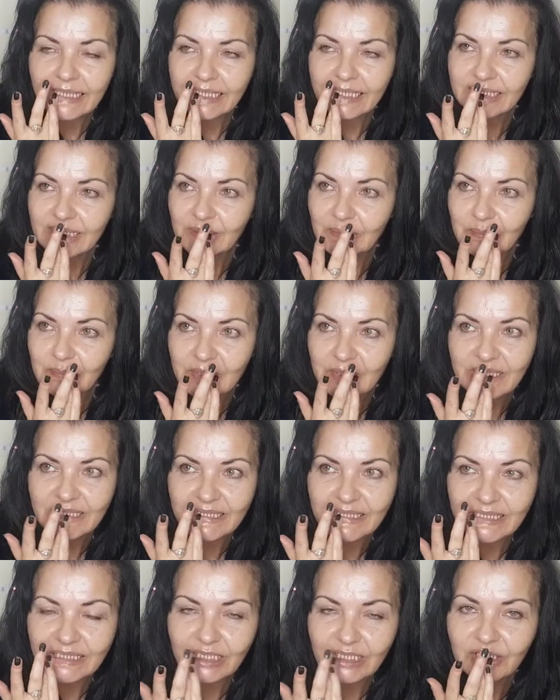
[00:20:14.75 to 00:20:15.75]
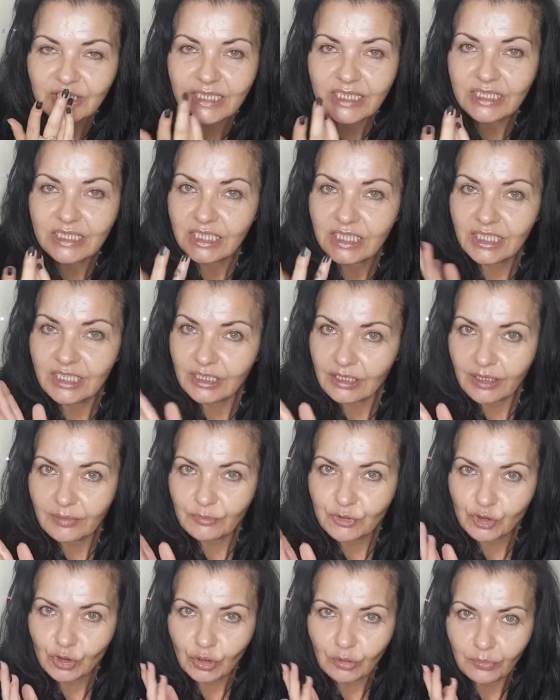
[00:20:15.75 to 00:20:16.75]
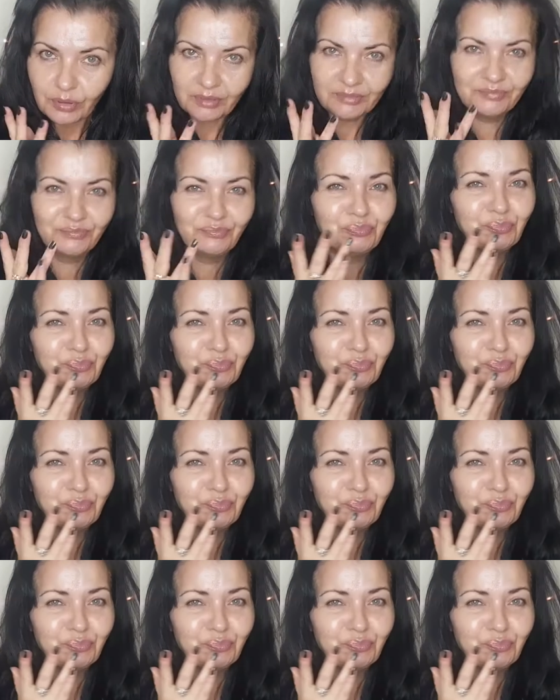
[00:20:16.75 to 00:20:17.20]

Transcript: is amazing. You think it had a lip job.